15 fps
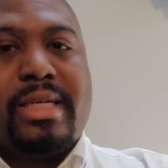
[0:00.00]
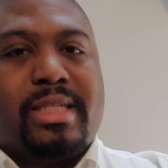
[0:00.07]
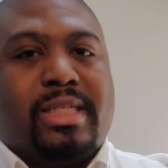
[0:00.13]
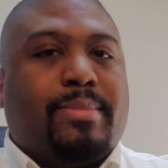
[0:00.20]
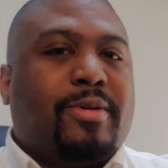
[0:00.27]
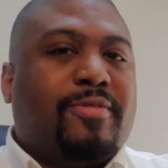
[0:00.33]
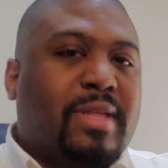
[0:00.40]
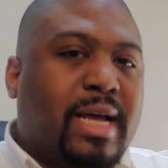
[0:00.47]

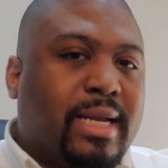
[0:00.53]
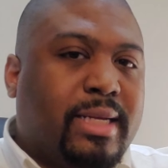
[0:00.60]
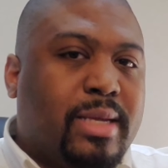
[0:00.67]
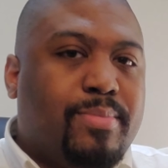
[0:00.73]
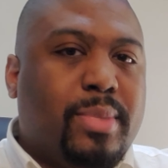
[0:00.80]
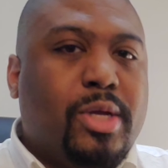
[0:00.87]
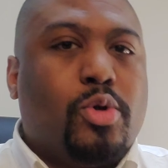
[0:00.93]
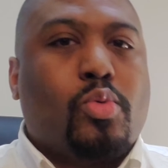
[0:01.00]
Some of that can
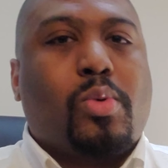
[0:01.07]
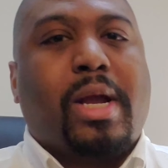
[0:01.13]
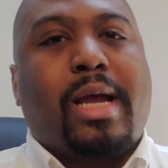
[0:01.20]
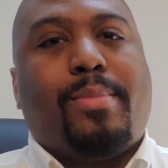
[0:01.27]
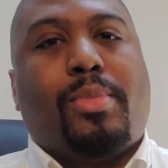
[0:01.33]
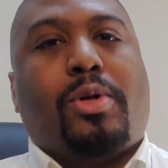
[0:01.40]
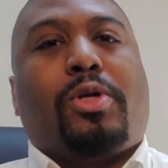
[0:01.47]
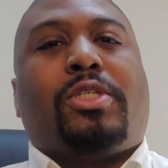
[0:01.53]
be
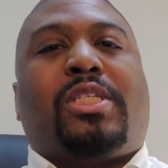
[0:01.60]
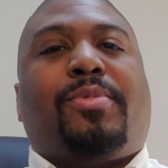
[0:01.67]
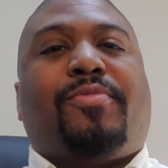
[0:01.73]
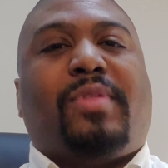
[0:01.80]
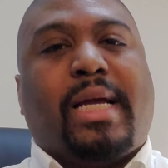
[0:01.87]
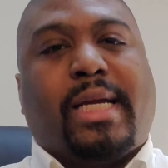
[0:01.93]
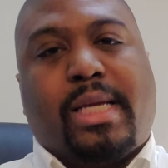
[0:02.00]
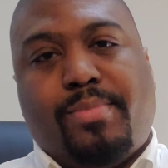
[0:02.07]
grammar, some of
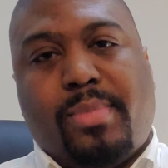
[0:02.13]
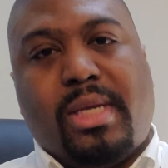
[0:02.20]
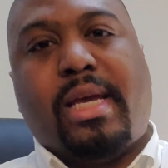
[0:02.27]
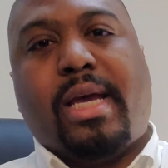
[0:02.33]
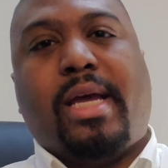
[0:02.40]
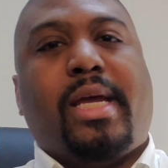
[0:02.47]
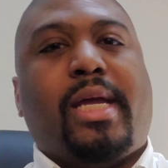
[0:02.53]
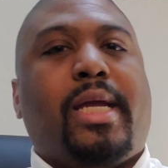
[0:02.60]
that can be
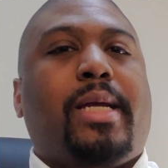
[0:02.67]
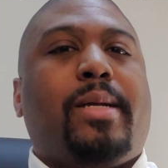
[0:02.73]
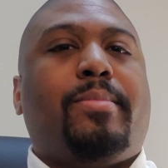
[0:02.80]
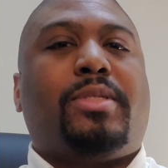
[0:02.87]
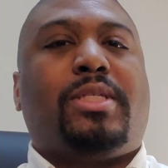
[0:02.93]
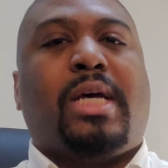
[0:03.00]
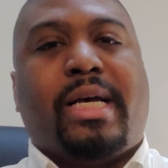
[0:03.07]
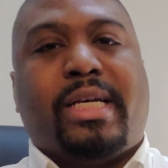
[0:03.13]

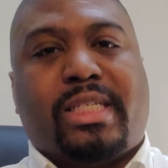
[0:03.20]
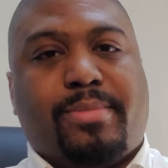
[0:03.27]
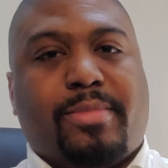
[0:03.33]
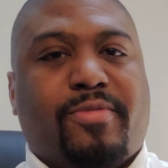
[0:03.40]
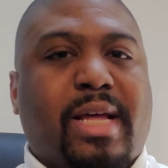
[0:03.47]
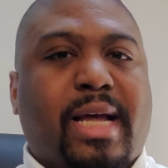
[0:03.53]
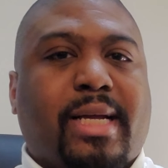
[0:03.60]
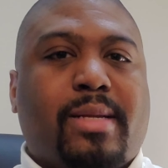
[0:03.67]
games, some of
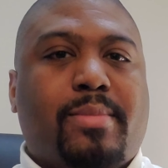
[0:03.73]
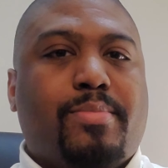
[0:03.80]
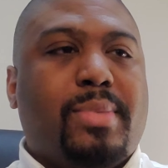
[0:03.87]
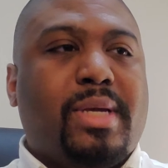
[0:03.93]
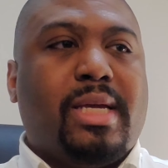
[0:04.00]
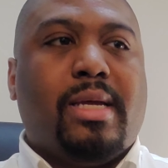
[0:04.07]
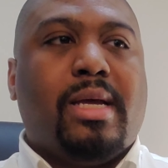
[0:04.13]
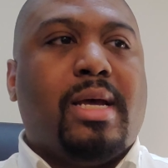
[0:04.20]
that can
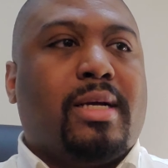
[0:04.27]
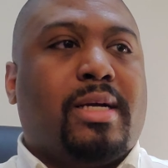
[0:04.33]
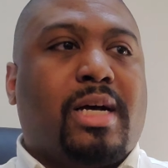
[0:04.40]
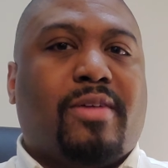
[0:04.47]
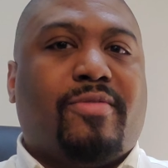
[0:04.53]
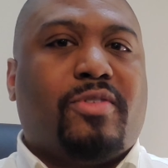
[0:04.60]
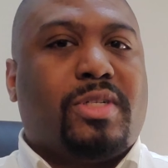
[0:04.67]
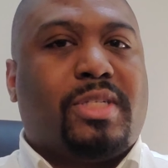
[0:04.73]
be
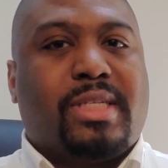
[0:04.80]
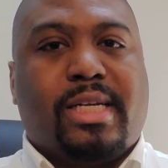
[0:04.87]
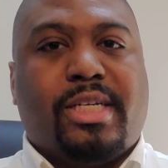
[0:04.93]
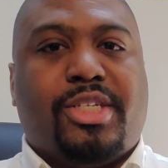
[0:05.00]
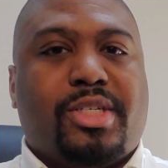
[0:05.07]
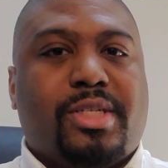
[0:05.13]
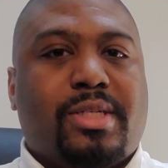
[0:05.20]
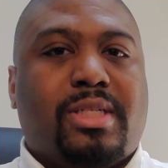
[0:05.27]

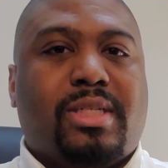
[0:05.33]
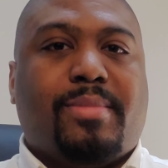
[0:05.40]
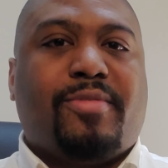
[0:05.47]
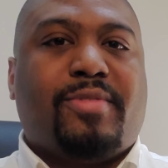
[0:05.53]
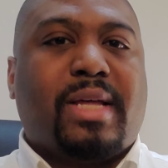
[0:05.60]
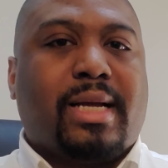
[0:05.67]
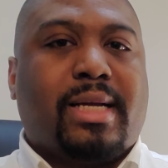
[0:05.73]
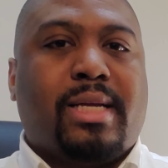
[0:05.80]
conversation, some of
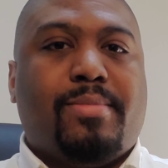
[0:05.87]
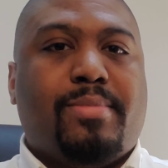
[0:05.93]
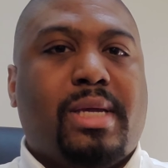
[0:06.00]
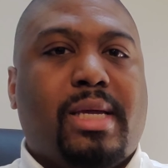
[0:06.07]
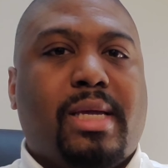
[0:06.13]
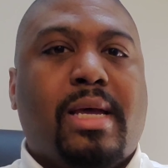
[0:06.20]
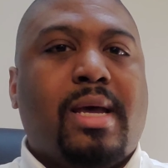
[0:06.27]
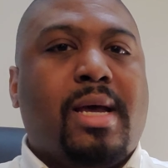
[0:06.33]
that can
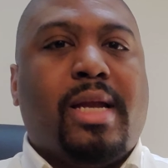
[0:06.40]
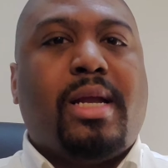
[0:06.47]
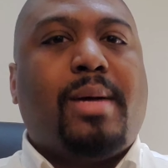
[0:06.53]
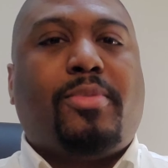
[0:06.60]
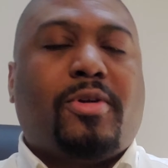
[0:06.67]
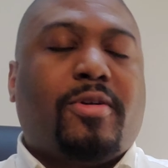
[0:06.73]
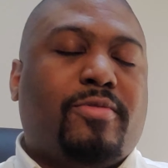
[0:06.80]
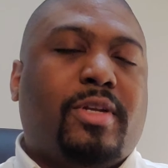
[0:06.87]
be a
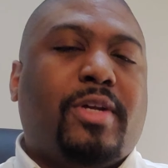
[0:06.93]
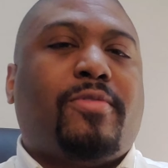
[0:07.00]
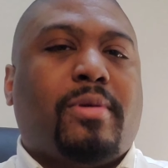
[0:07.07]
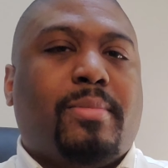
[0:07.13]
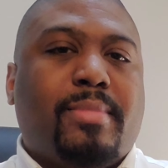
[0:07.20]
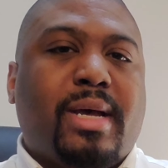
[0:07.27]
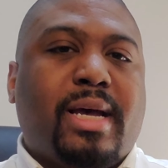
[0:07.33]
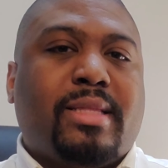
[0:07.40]
number of
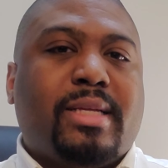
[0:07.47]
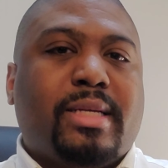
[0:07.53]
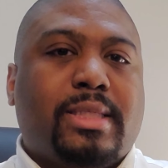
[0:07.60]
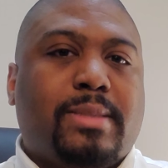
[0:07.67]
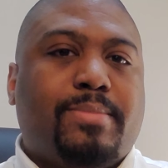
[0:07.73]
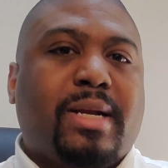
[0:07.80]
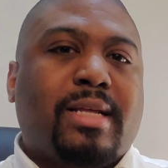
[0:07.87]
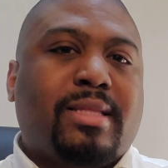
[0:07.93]
different methods,
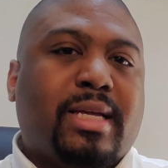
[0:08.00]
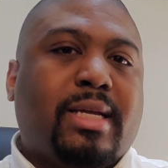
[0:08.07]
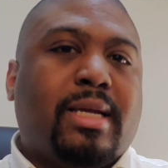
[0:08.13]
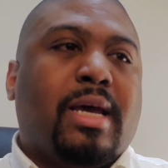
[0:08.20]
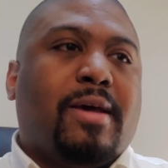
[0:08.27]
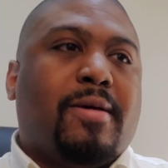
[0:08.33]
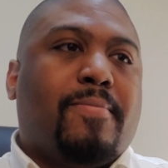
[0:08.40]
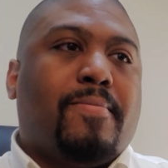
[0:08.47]
but I think
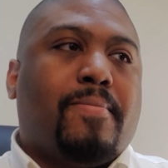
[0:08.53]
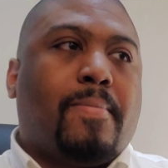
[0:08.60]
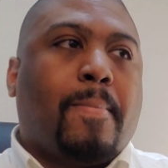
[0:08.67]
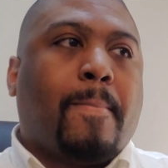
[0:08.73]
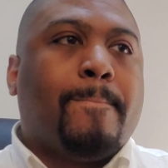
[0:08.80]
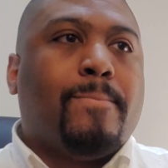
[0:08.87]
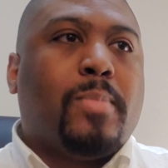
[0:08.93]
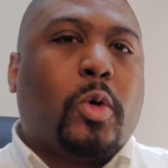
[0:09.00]

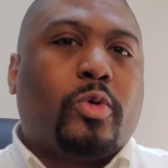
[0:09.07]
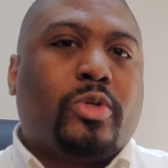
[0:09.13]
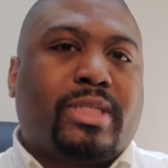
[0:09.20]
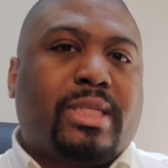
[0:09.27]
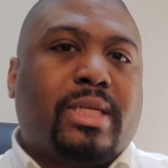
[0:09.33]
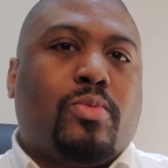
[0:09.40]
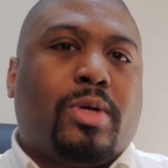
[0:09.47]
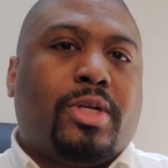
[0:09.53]

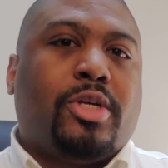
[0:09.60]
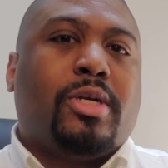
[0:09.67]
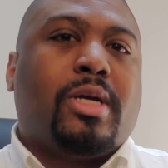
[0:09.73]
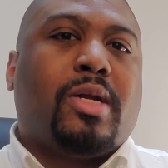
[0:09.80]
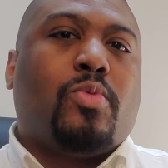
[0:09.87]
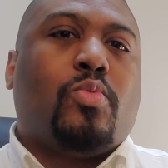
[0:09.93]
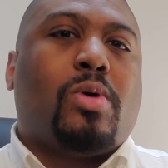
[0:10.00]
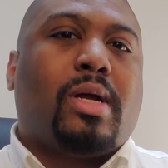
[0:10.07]
mostly what you're going
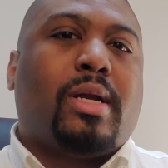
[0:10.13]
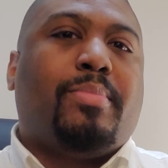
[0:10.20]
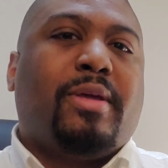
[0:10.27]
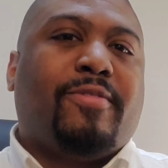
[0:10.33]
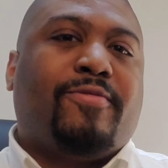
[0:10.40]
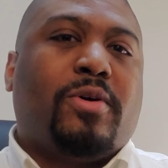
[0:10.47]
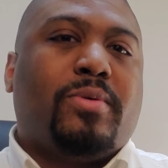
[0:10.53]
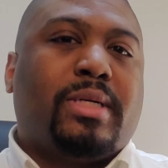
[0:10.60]
to want to be
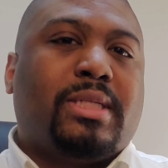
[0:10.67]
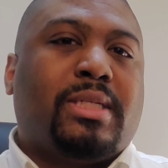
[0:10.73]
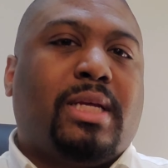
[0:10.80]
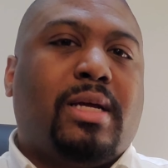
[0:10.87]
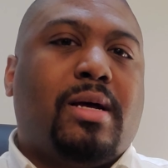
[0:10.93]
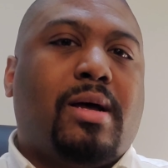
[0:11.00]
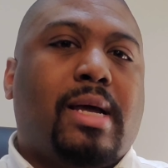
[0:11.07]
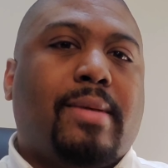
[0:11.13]

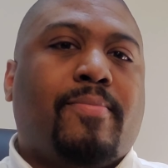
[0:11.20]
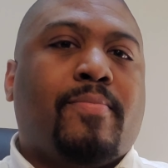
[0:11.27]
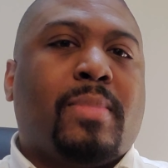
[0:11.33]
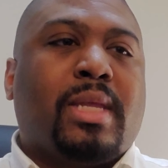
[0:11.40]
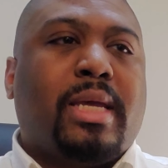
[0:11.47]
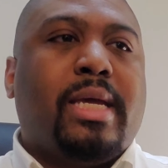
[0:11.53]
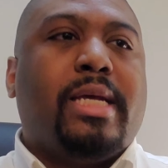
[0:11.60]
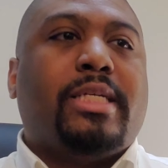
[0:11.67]
focusing on
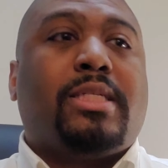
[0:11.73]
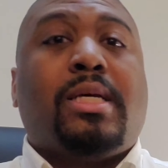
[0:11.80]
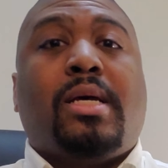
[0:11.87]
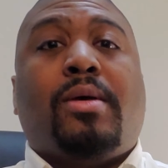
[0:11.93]
is